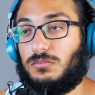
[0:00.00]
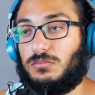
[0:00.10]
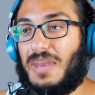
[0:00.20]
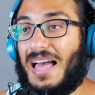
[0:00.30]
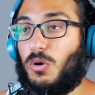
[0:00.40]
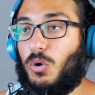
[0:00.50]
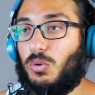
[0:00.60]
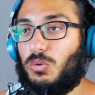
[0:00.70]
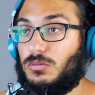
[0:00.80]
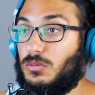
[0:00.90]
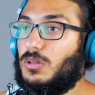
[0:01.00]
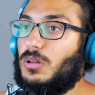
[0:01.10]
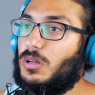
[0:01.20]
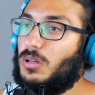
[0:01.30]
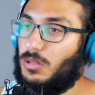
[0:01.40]
Black hole.
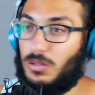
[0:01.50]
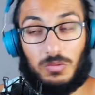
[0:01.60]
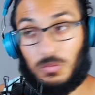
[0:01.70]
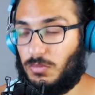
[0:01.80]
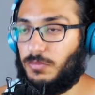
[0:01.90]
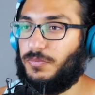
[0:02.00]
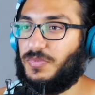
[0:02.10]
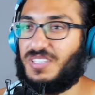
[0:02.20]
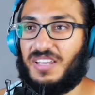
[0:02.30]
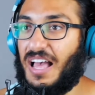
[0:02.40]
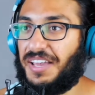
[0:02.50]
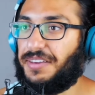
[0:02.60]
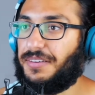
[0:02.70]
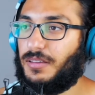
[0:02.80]
It's an eye.